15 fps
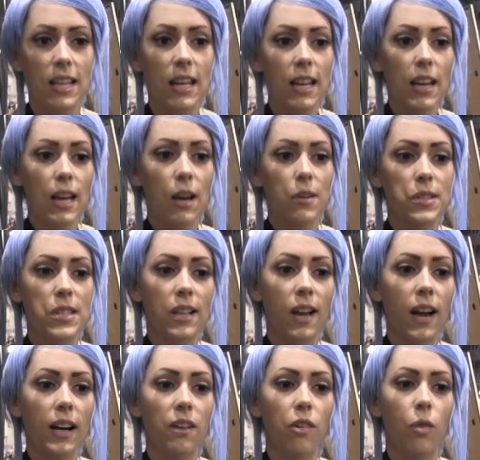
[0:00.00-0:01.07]
it was
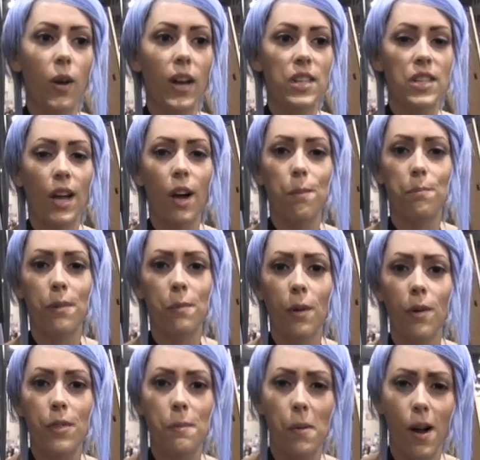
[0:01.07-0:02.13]
kind of a way to help
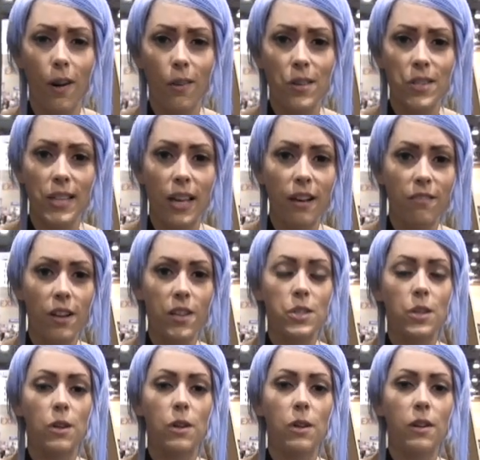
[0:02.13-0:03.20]
promote the models that have also